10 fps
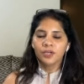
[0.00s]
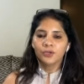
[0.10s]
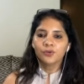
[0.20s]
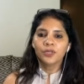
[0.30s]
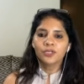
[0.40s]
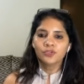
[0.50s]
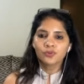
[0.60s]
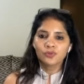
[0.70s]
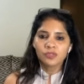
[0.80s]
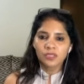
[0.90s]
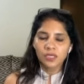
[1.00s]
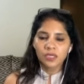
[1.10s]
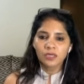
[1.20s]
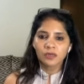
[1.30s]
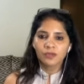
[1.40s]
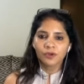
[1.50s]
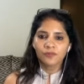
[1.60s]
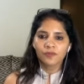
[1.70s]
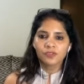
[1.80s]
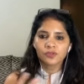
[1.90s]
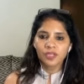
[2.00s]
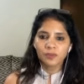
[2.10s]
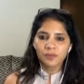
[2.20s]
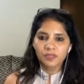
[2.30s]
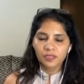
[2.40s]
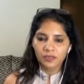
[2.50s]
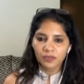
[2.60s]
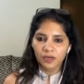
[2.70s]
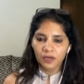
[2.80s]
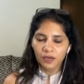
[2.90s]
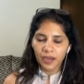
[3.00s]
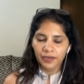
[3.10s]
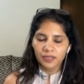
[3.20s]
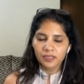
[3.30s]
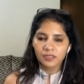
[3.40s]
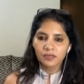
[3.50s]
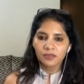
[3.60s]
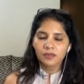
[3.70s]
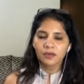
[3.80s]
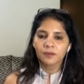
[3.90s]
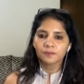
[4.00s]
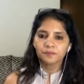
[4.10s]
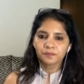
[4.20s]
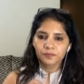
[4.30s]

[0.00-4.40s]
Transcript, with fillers: you need to seek uh, your physiotherapist uh, uh, guidance here um,